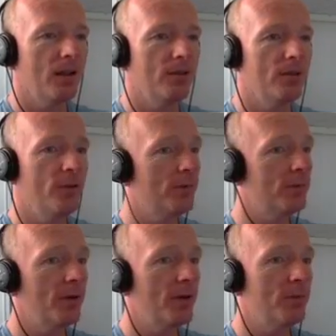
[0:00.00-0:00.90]
Not
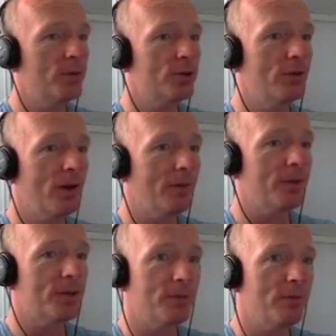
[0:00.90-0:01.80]
very much
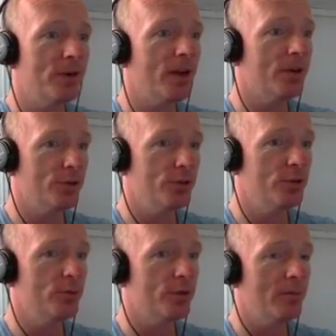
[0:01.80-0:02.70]
graphics memory, as
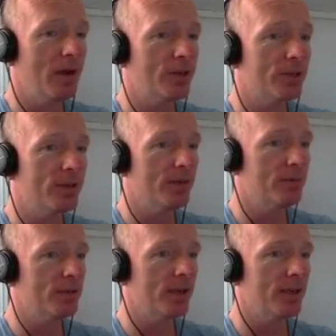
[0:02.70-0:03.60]
you can imagine, in a
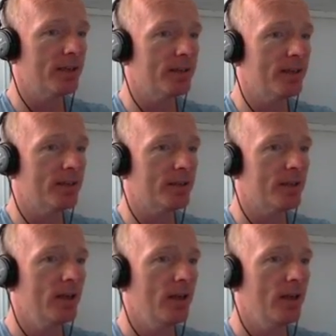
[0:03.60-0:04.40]
machine like this.